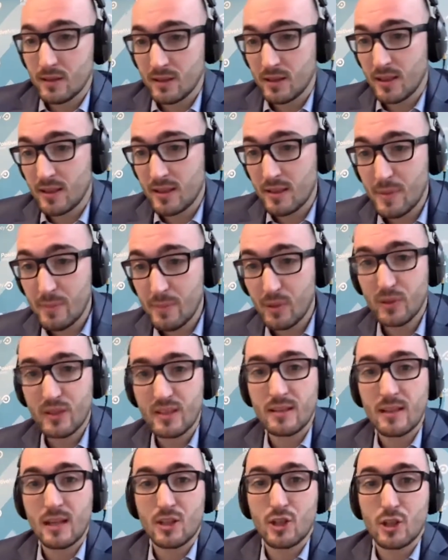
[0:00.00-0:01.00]
ECB
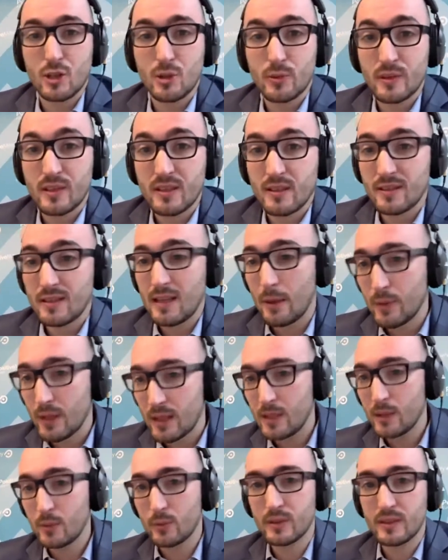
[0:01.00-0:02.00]
policies are generating
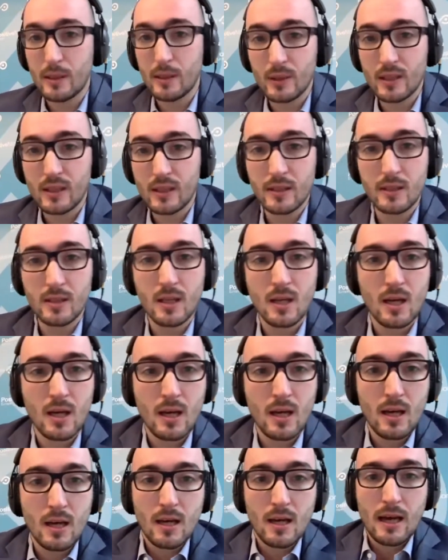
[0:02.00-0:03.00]
directly or indirectly.
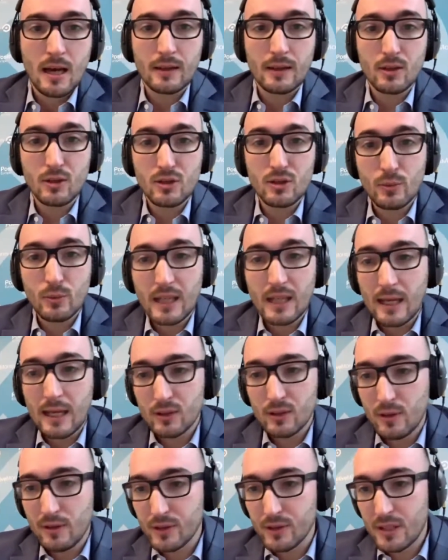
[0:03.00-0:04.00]
And also we'd
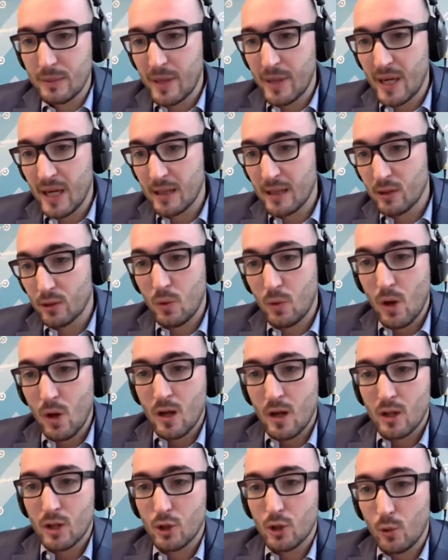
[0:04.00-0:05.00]
like to have a debate on,
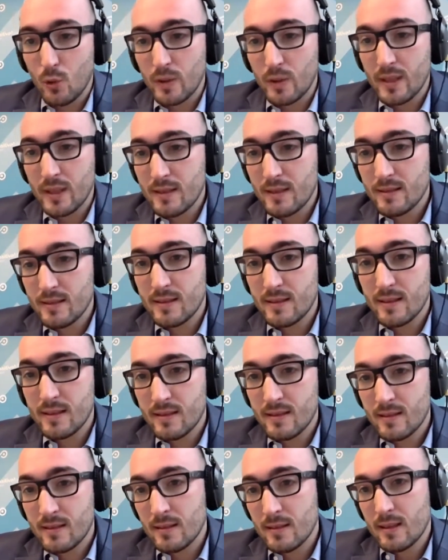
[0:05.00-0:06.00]
you know, is
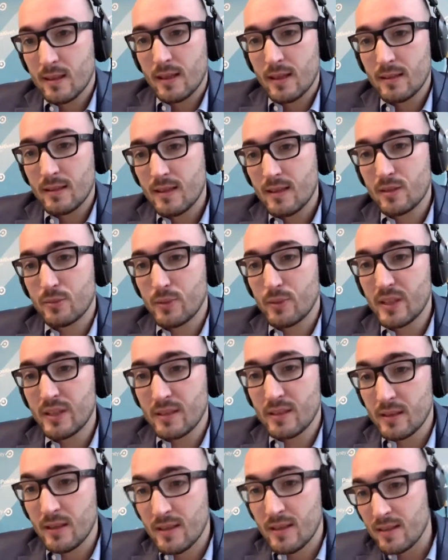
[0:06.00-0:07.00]
this
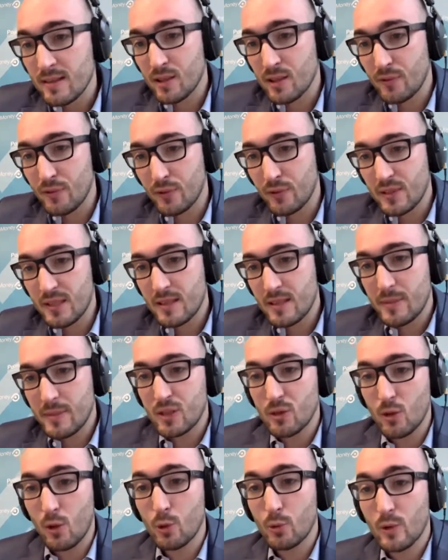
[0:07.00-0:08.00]
really necessary for the
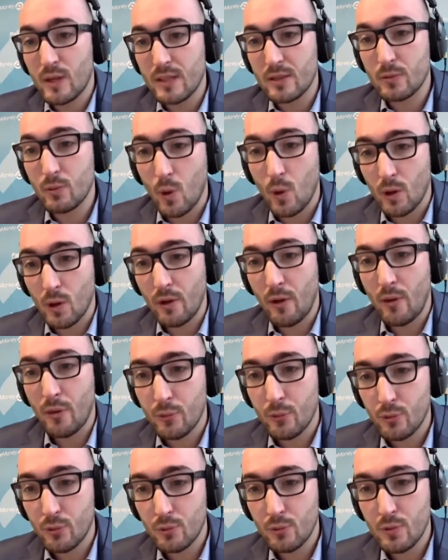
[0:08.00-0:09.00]
ECB to always walk
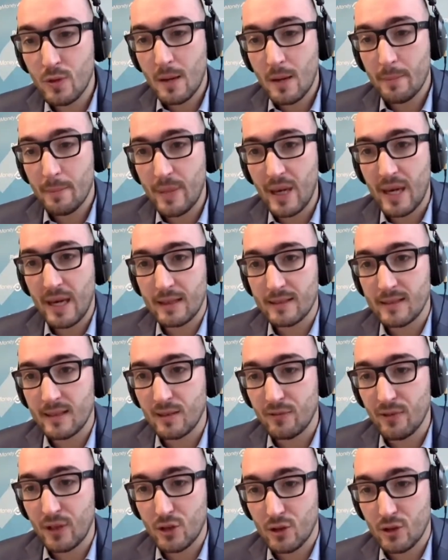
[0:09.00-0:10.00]
through banks
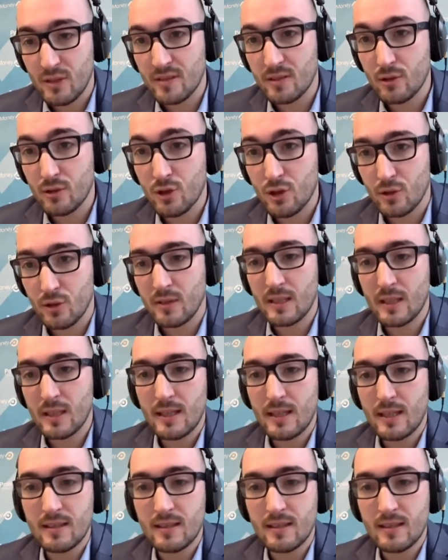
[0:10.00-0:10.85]
and financial institutions?